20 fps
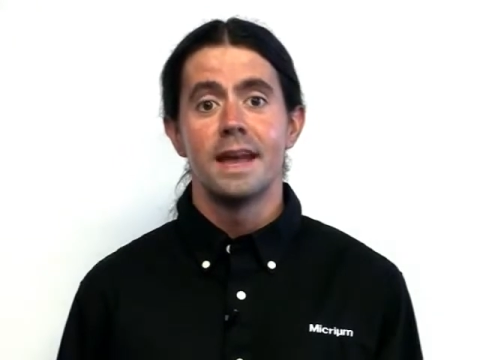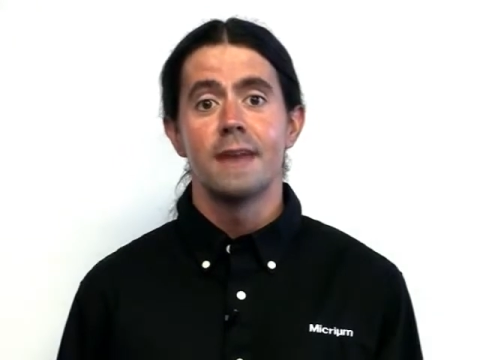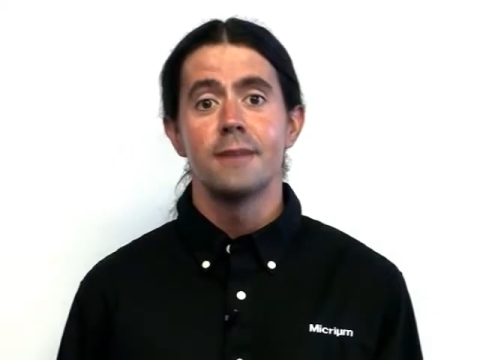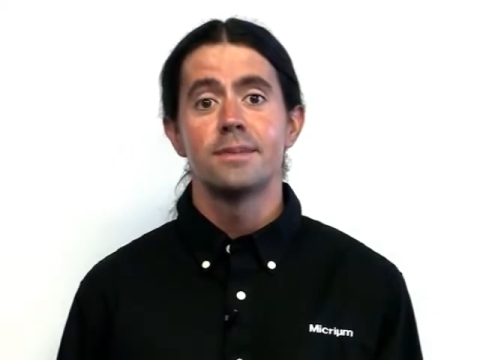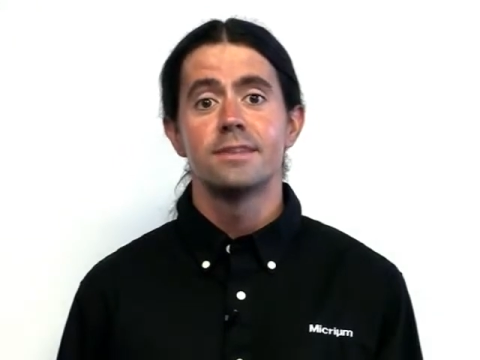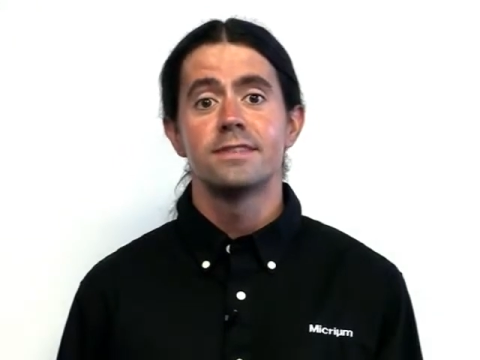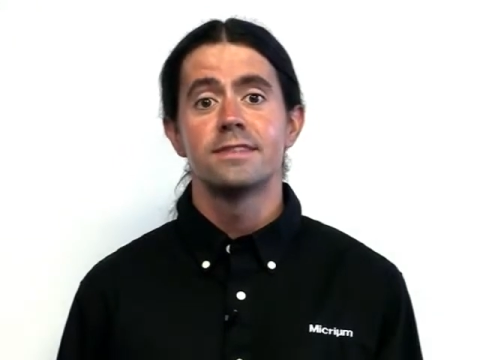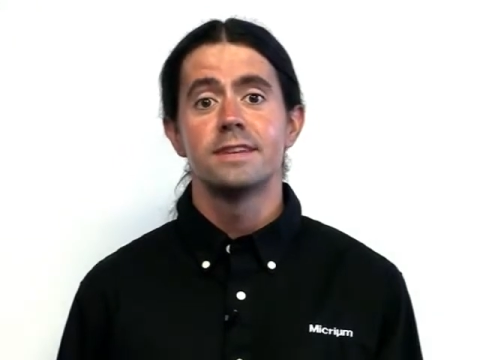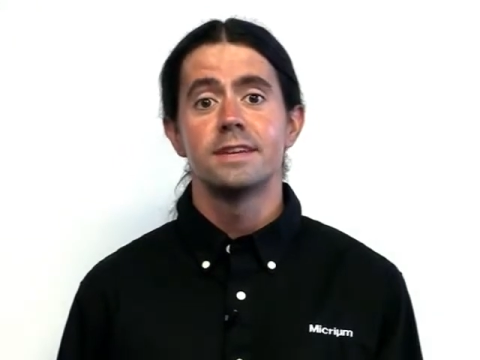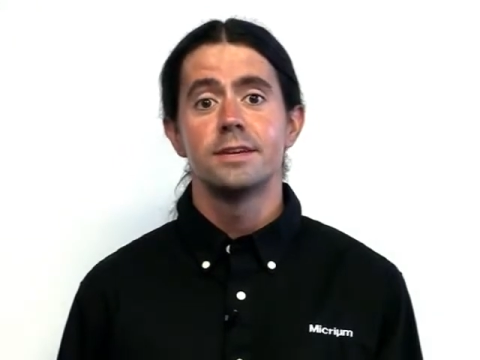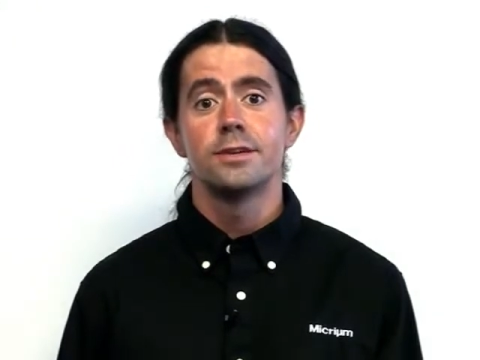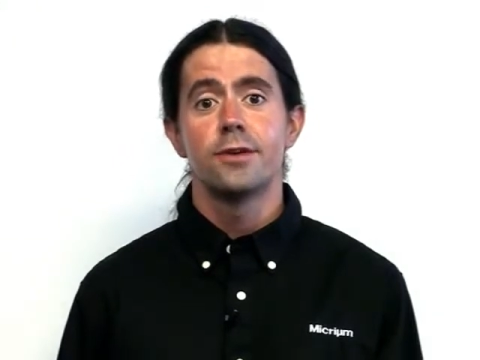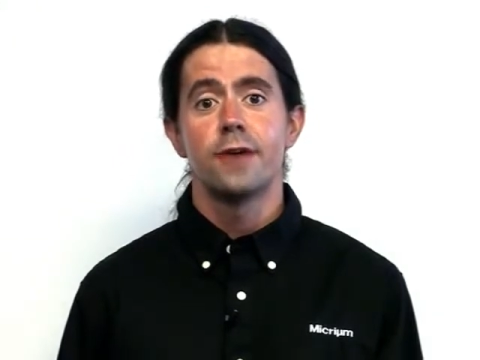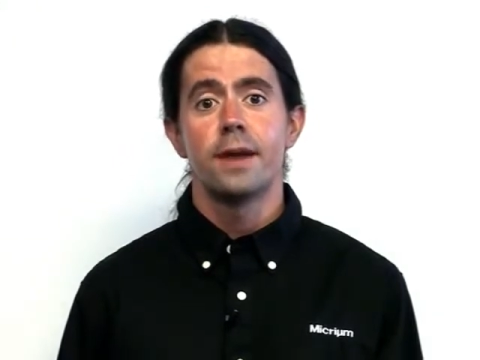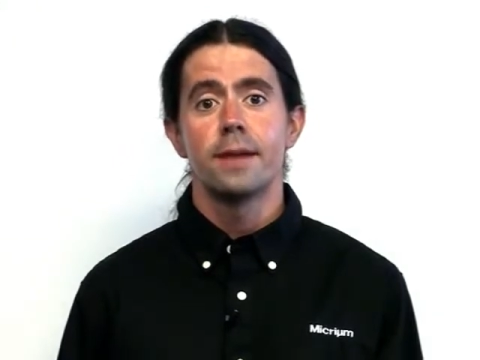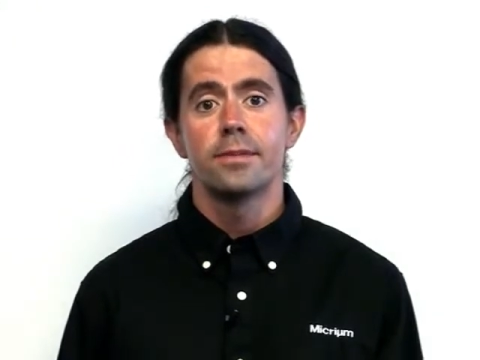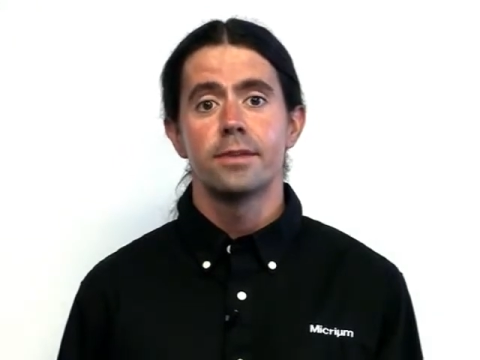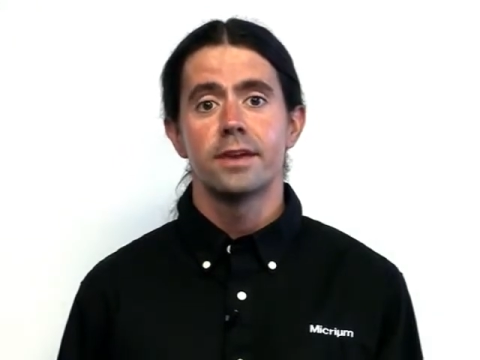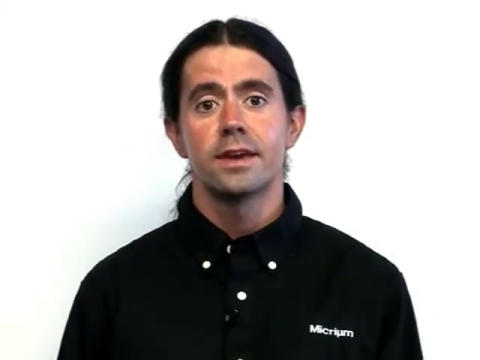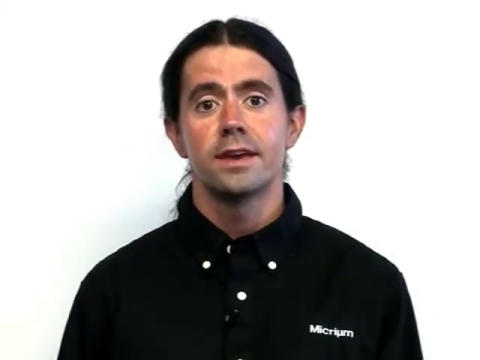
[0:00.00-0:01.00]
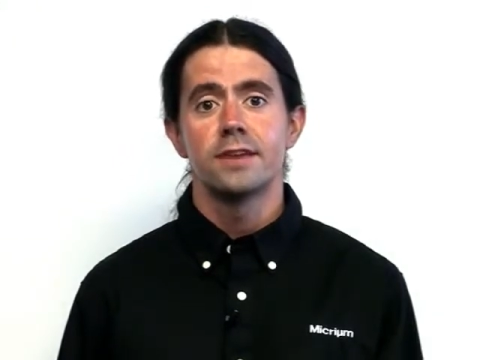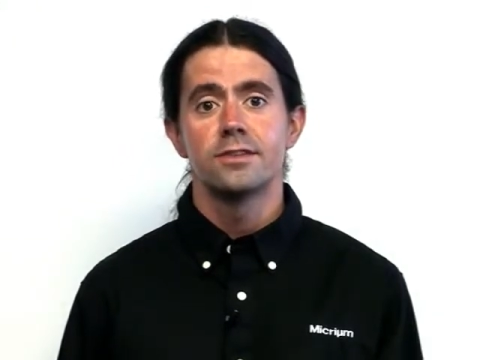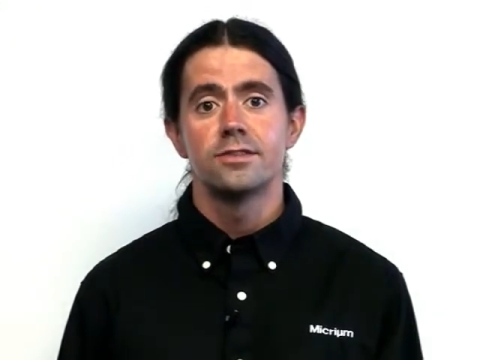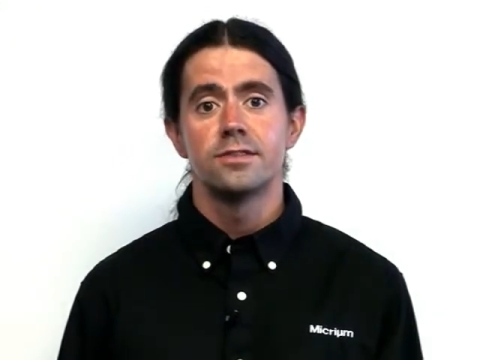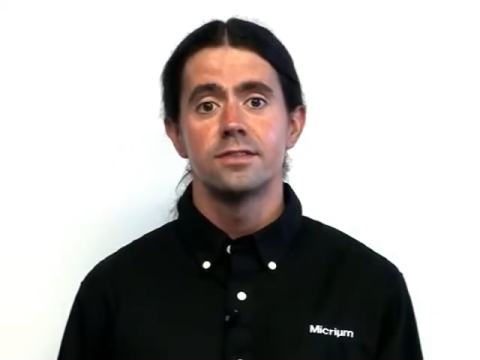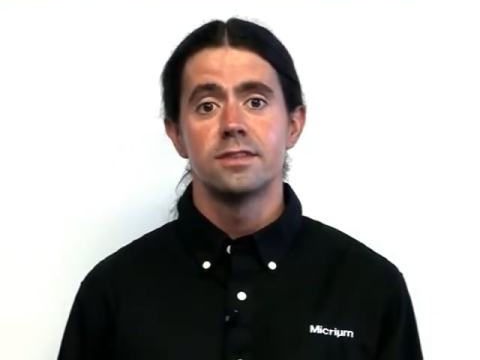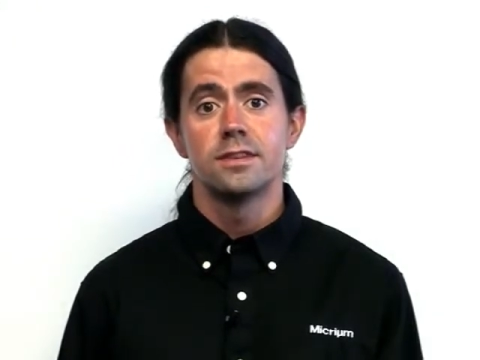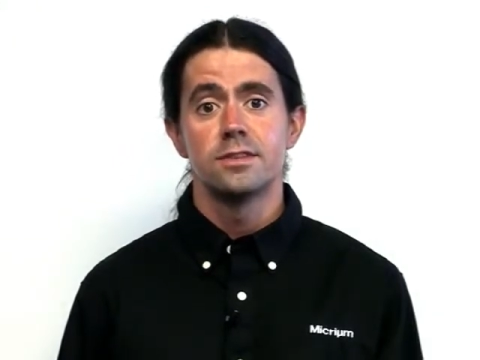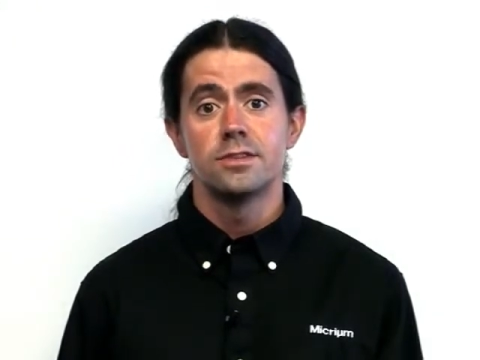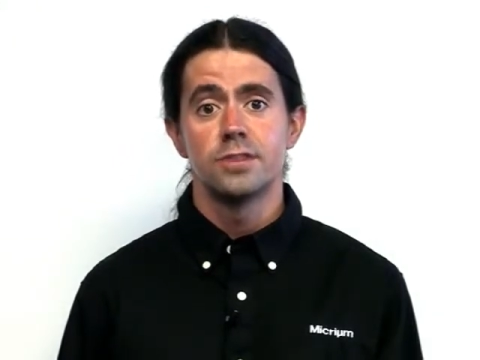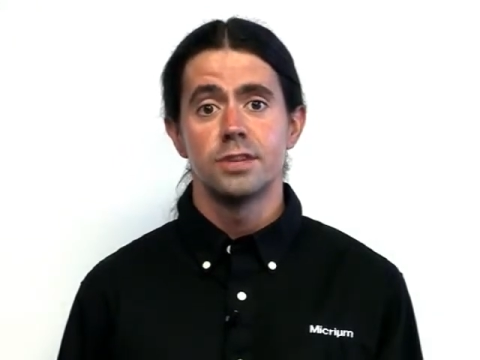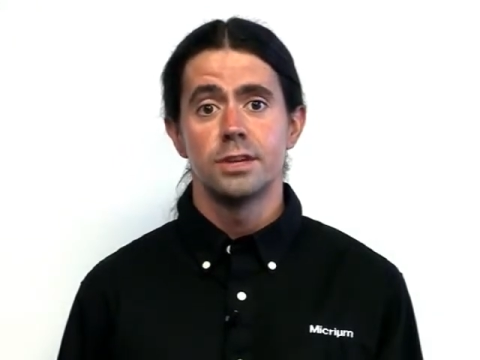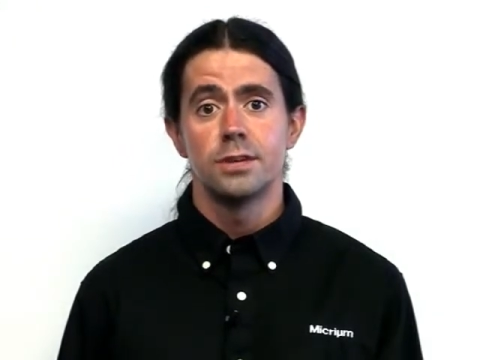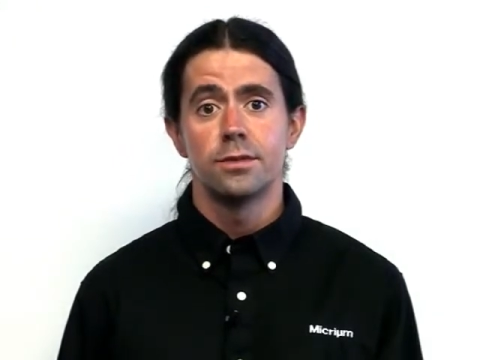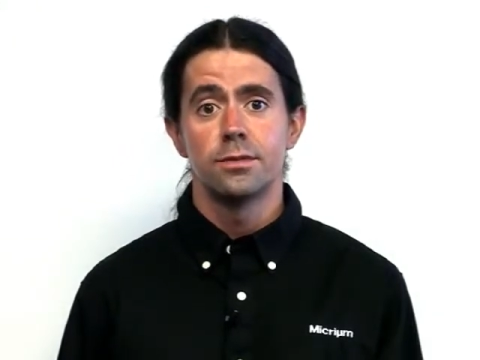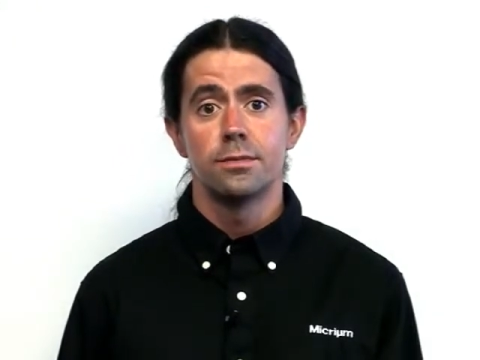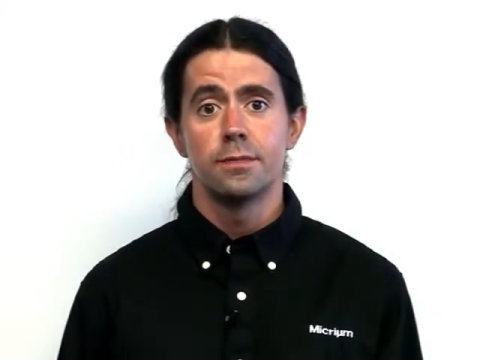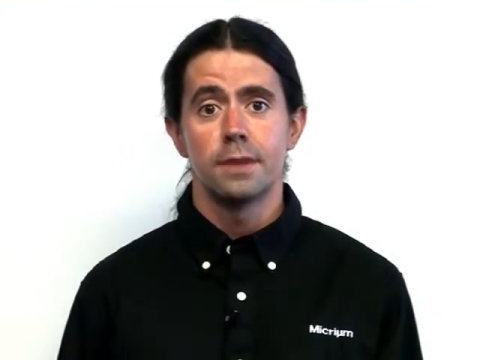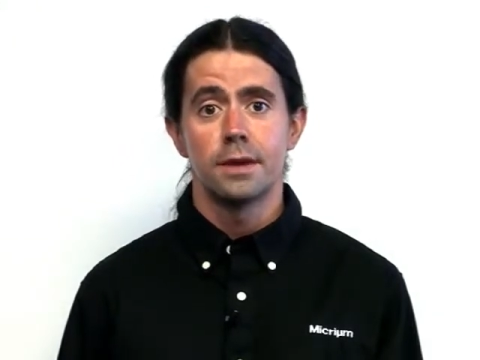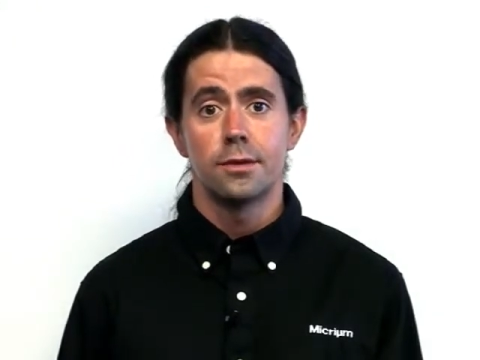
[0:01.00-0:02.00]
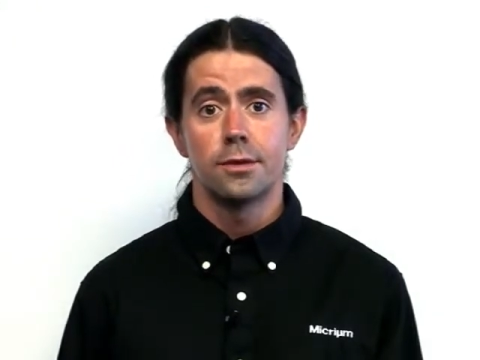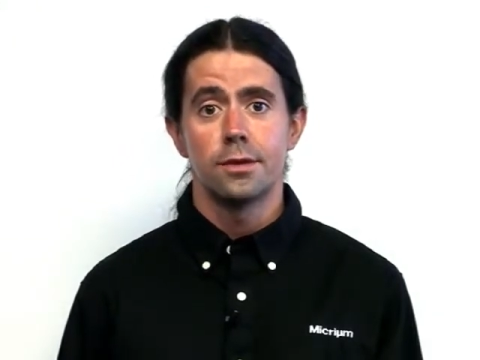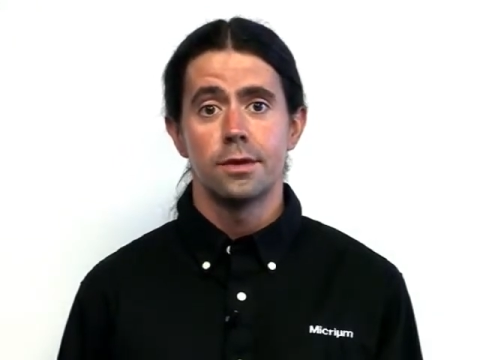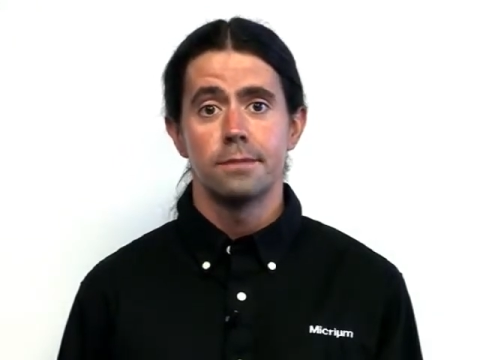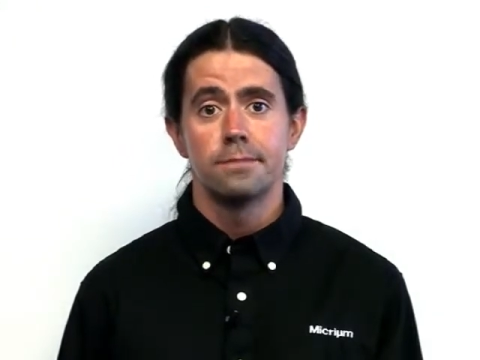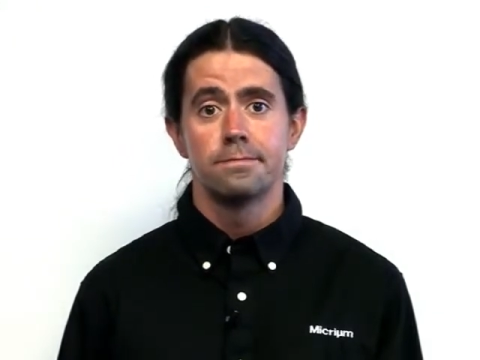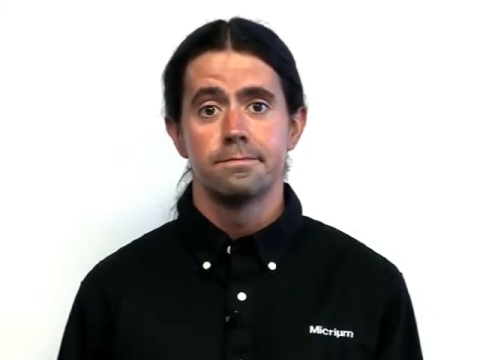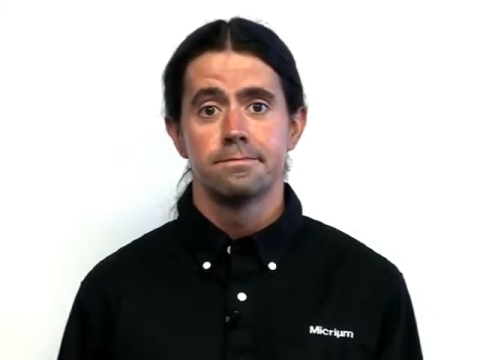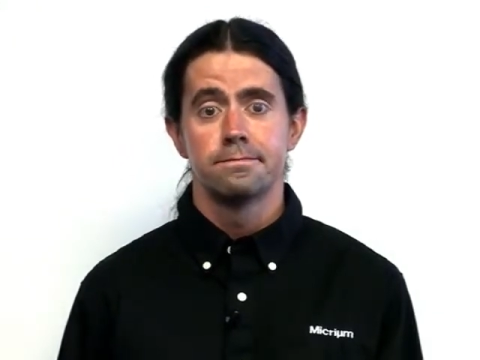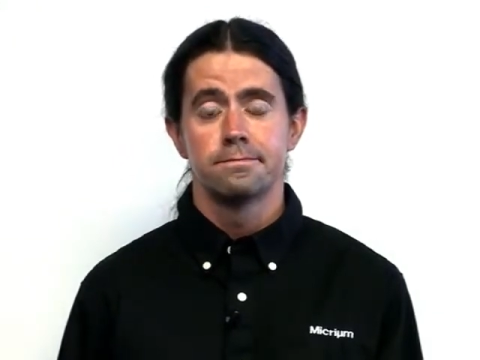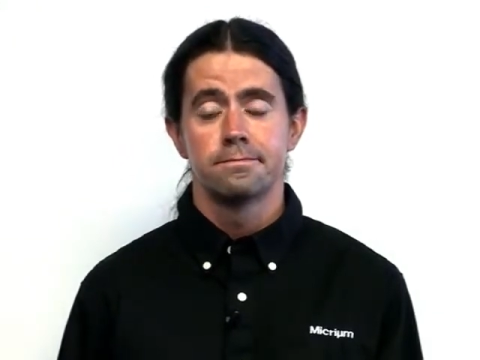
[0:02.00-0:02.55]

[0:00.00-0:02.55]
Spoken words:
and I'm a Senior Applications Engineer with Micrium.